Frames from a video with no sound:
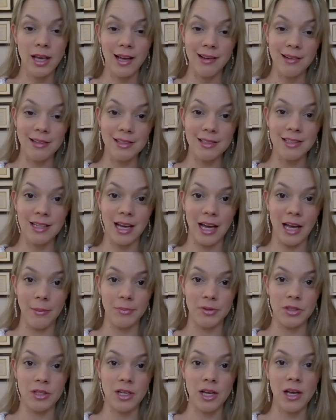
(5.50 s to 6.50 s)

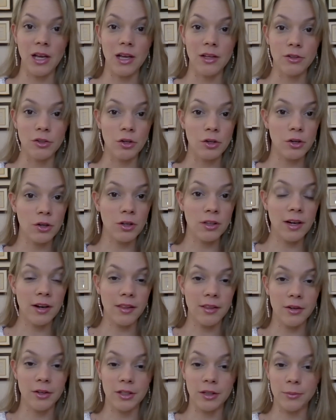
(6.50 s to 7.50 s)
enzymes, not only are
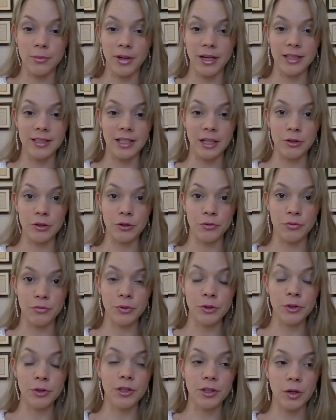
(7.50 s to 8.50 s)
they going to break down your
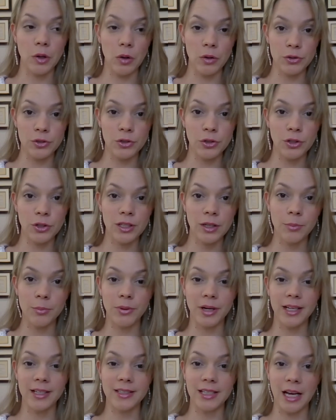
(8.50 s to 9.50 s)
food, they're also going to
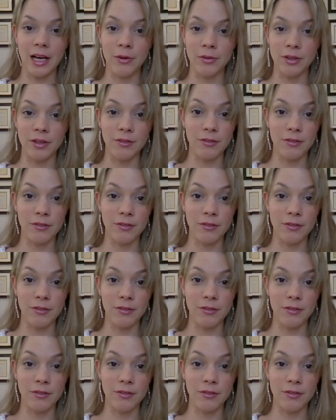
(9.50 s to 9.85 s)
break down the